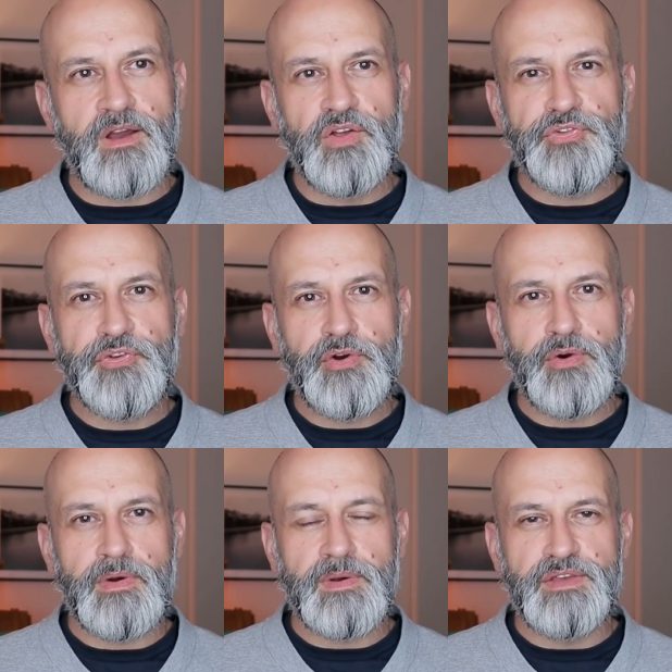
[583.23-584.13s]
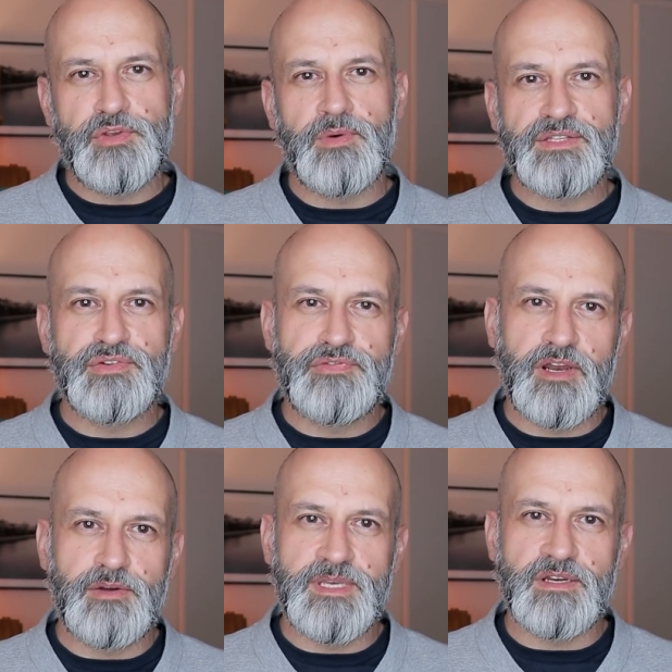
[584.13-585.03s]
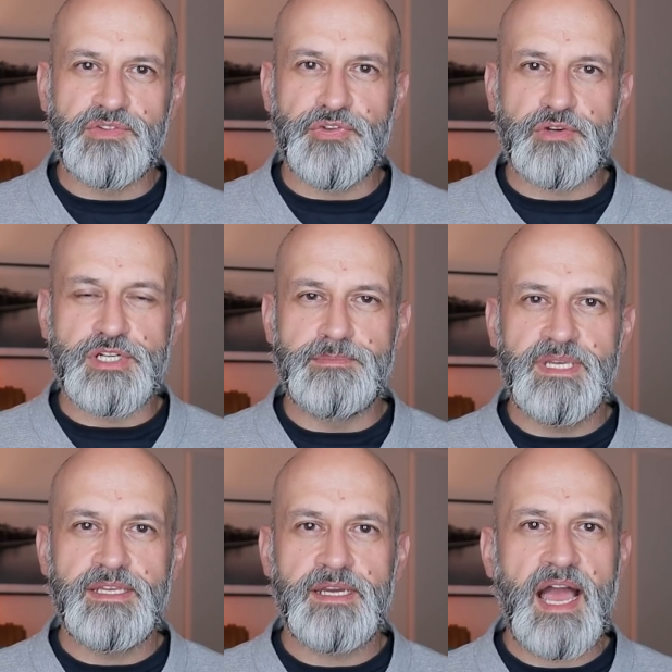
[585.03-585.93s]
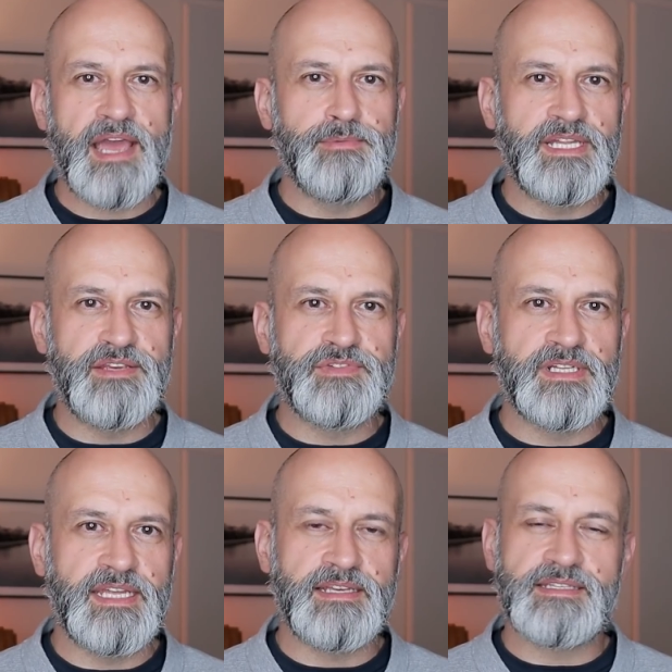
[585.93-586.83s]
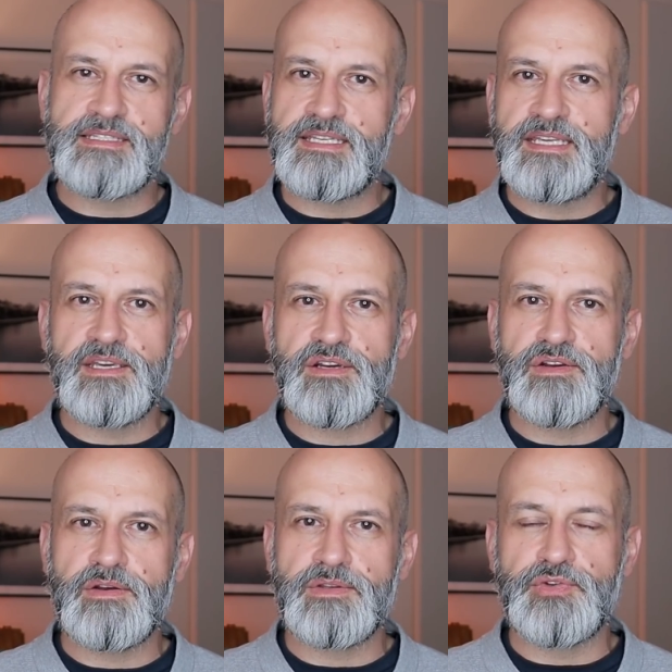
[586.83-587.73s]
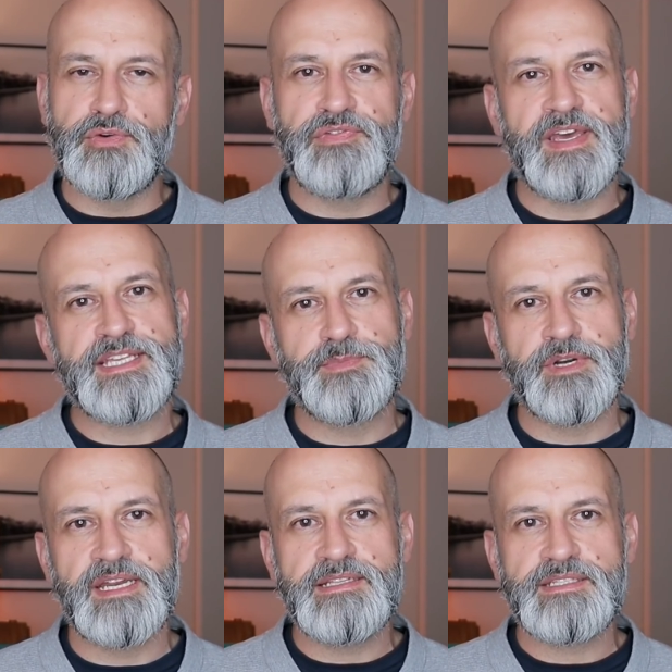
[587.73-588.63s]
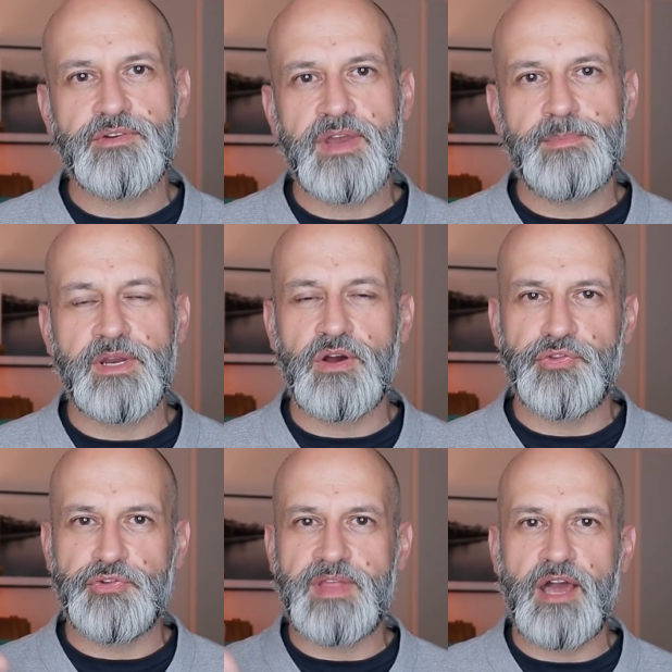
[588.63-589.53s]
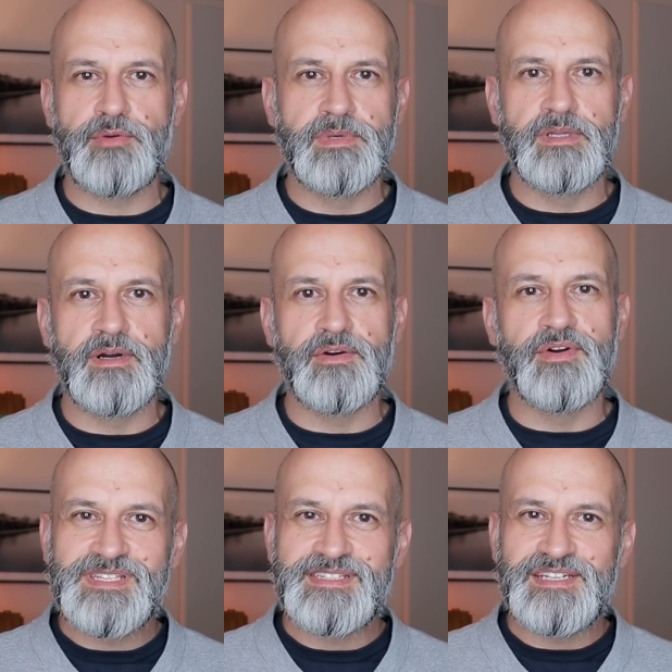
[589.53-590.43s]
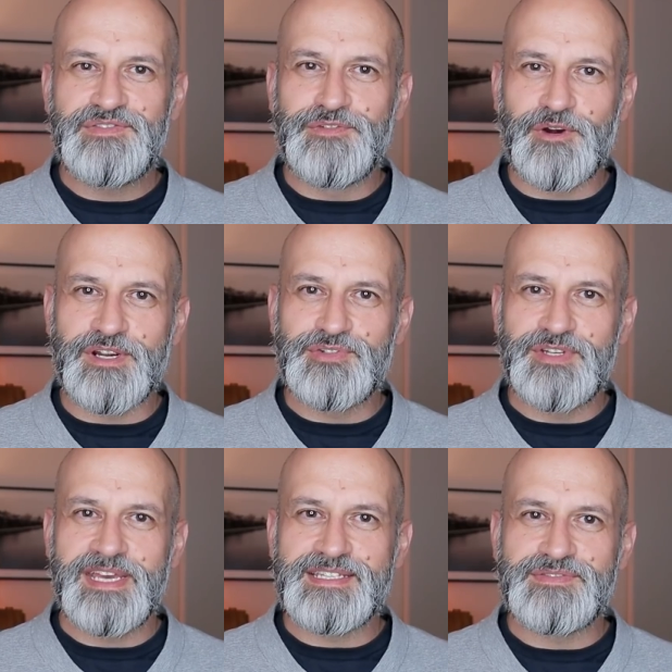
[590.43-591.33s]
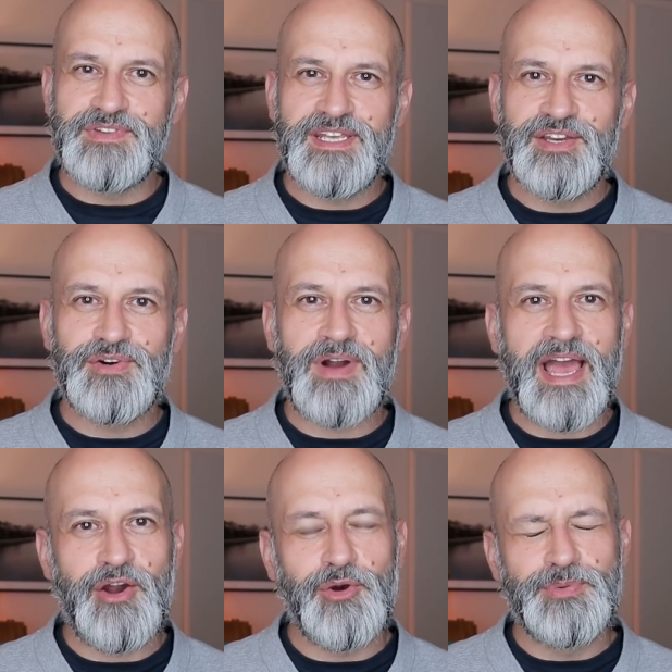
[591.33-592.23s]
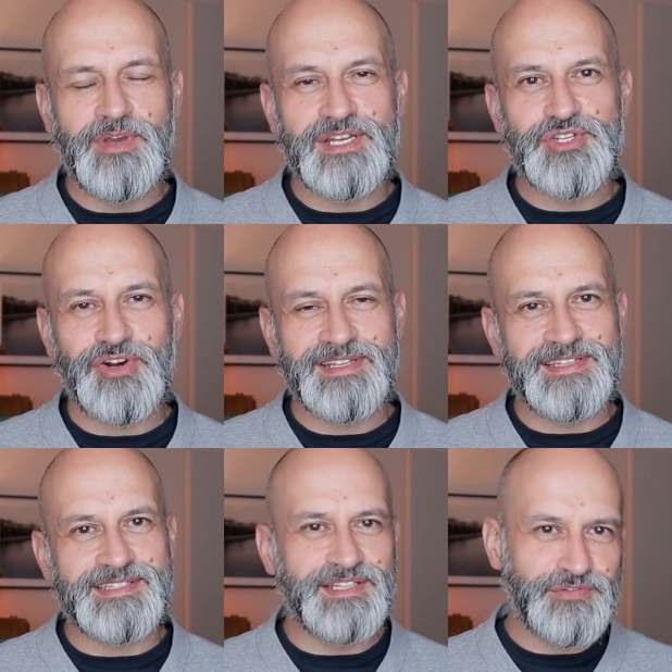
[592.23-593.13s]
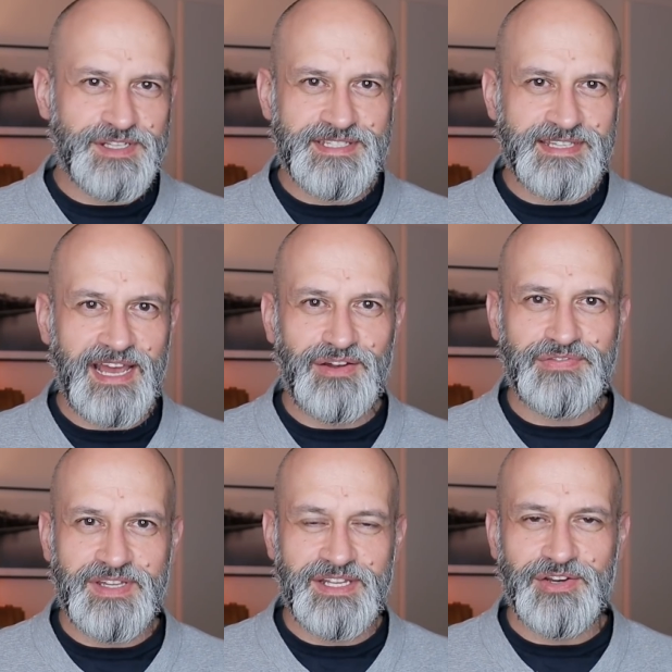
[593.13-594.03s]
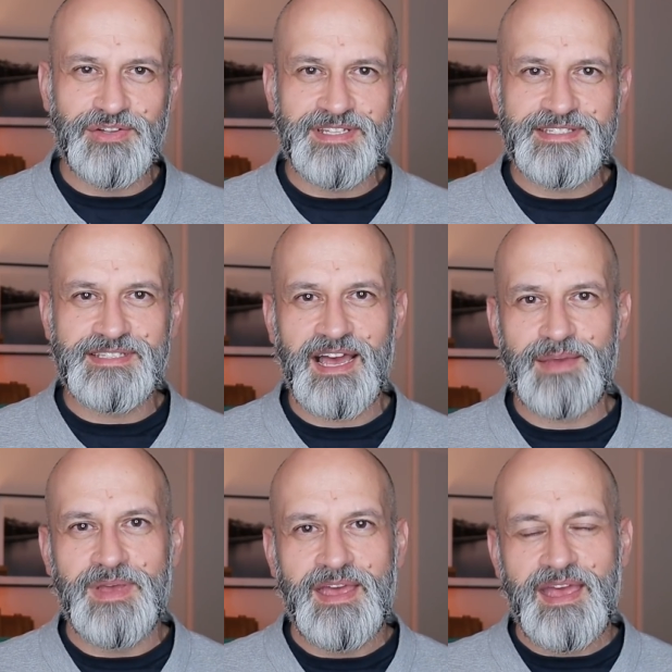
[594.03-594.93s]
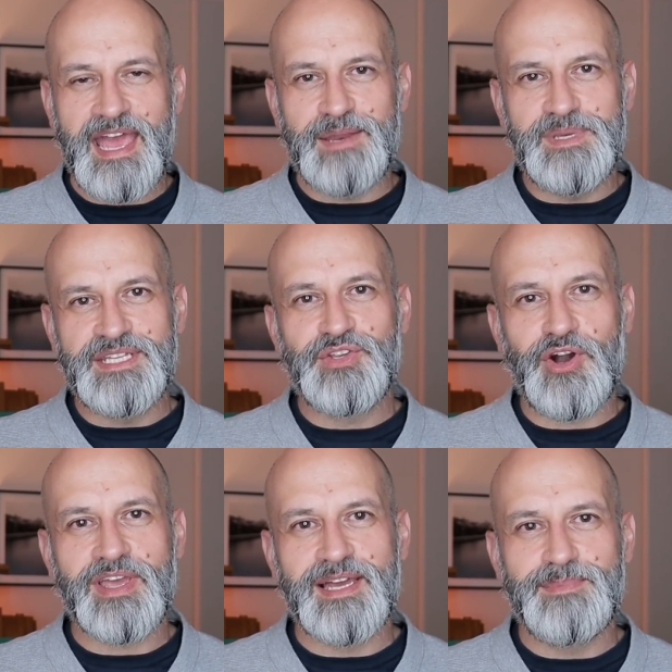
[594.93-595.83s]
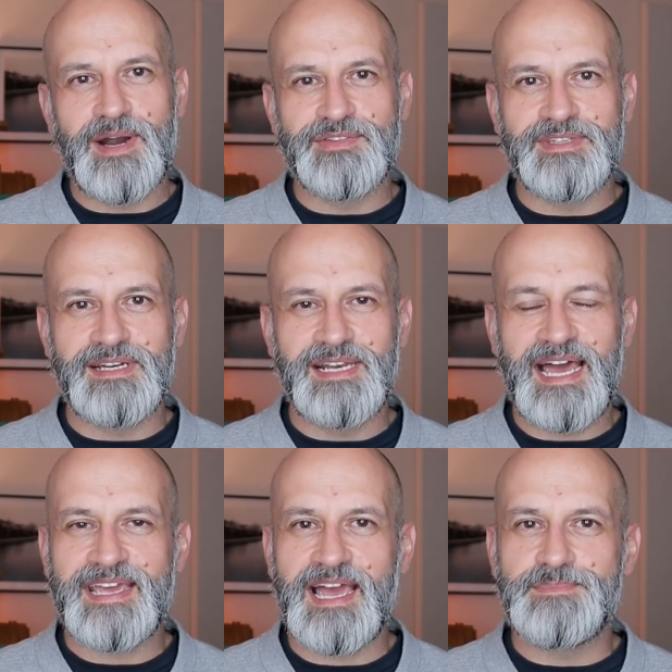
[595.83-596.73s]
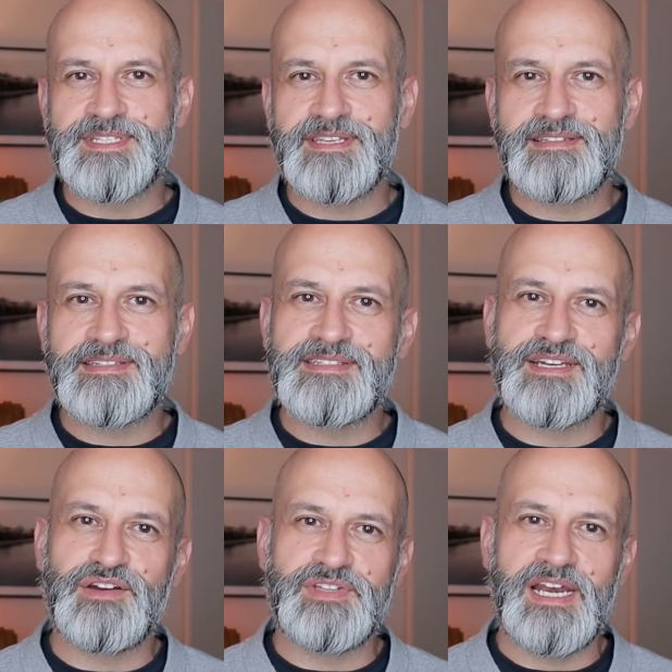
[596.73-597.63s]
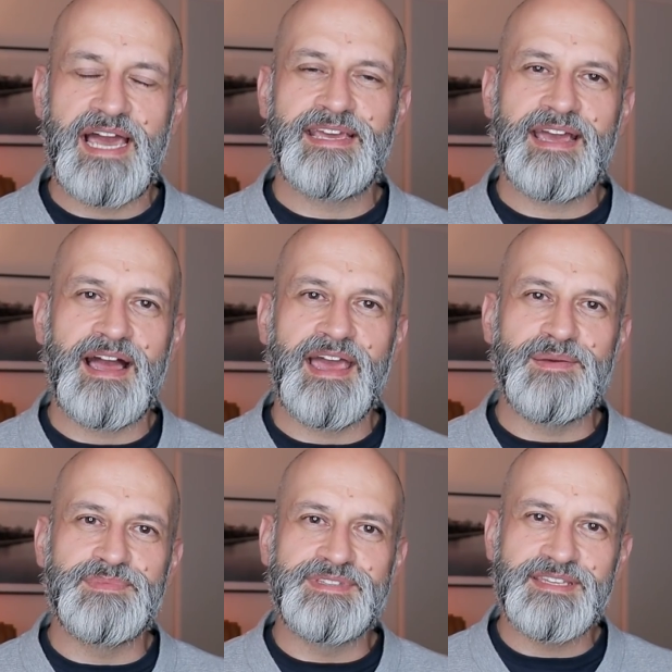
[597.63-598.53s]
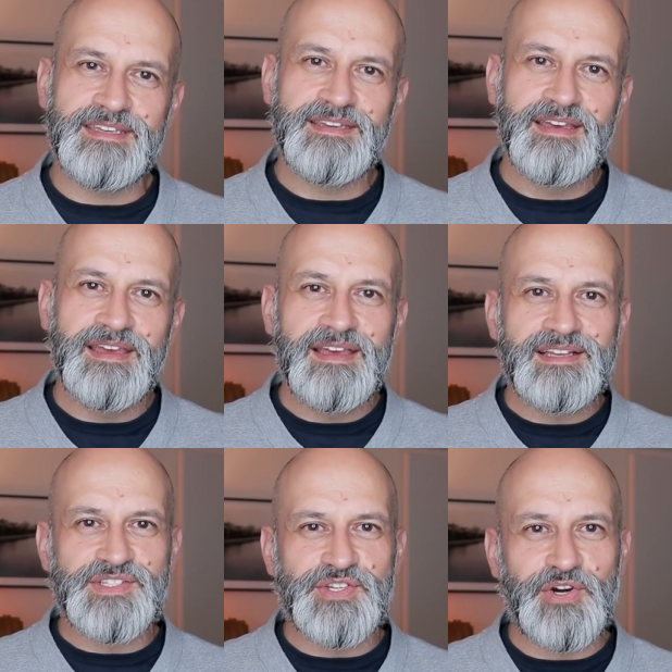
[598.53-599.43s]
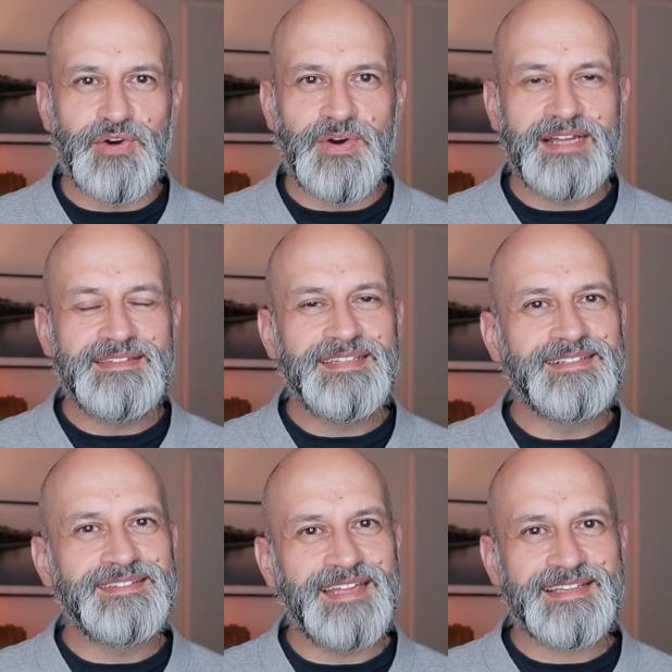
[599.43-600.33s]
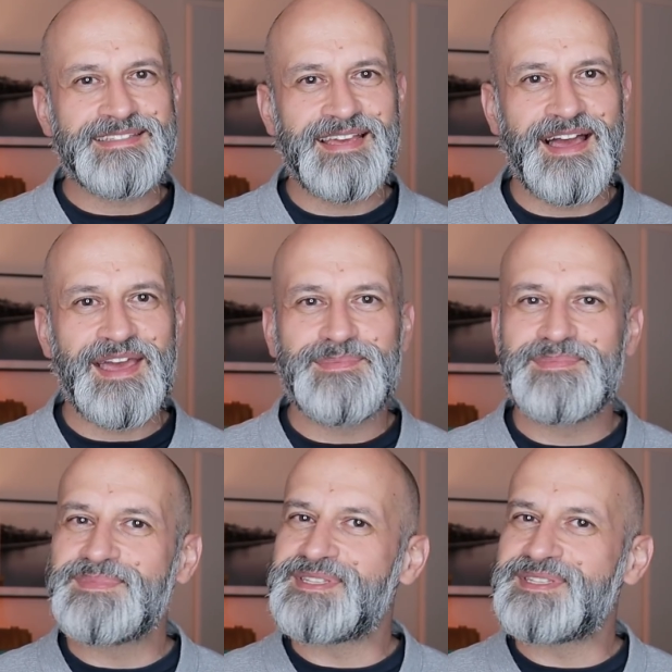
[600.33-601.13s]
Also, if you want to follow me on social media, I will leave the links here to Facebook and Instagram, and also down below. This is it for today's video. I hope you enjoyed this different style of video this time, and me talking about the Leica M6 instead of the Leica M-D. So until next time,